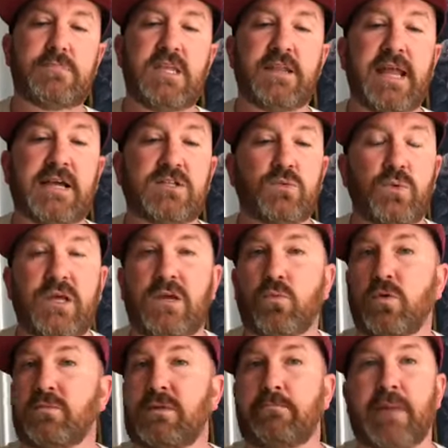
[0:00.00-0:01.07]
Next week,
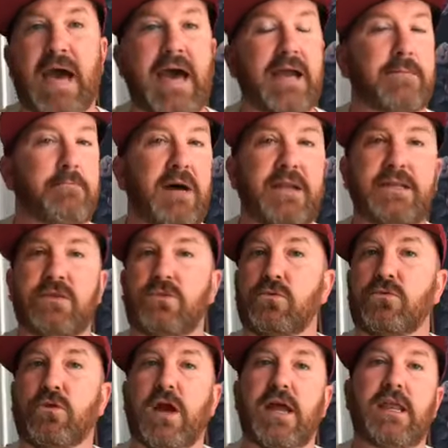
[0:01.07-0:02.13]
we'll be back Monday through
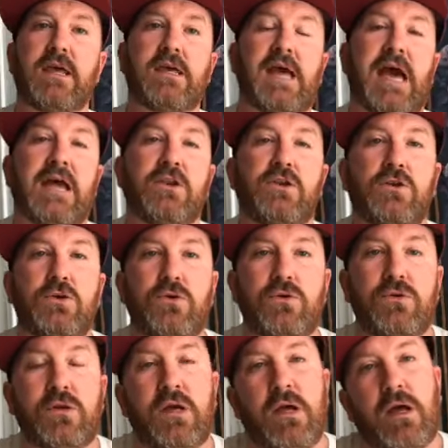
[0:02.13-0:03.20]
Friday at
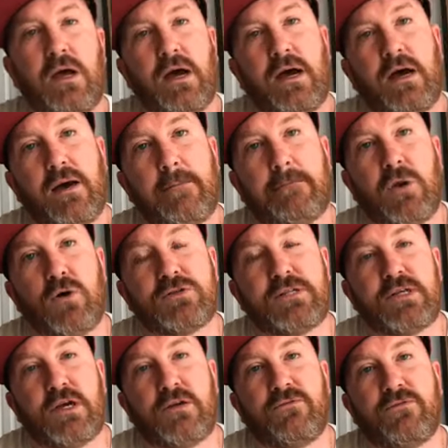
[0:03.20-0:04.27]
noon,
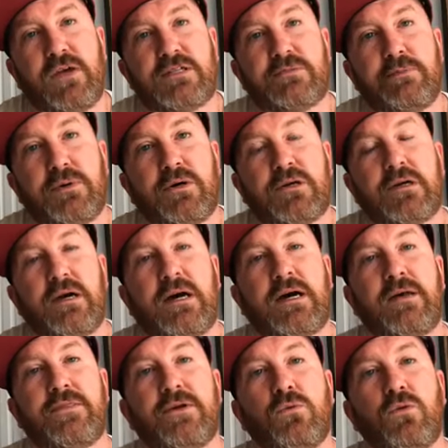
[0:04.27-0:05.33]
mostly on
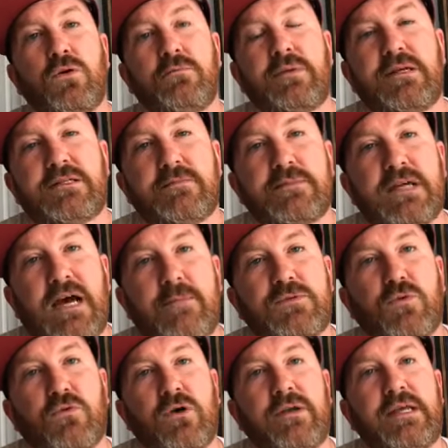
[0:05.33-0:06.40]
Facebook. There will be some times
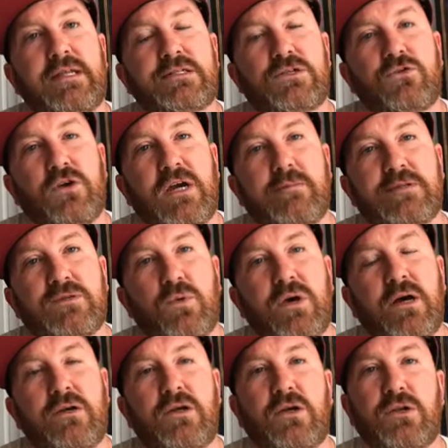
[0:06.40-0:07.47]
where we're on Instagram as
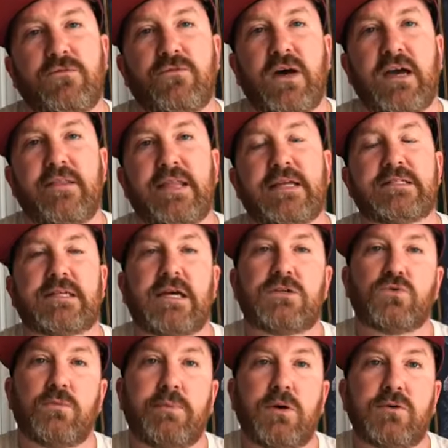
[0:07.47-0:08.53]
well. You can find that
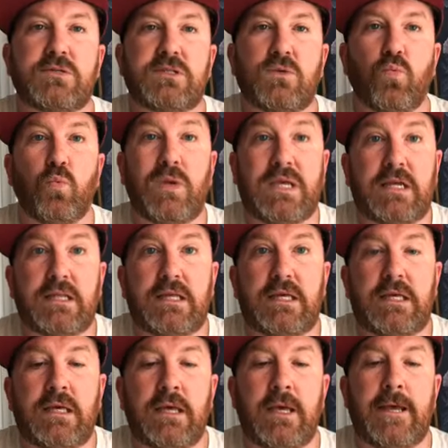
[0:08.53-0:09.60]
schedule posted weekly.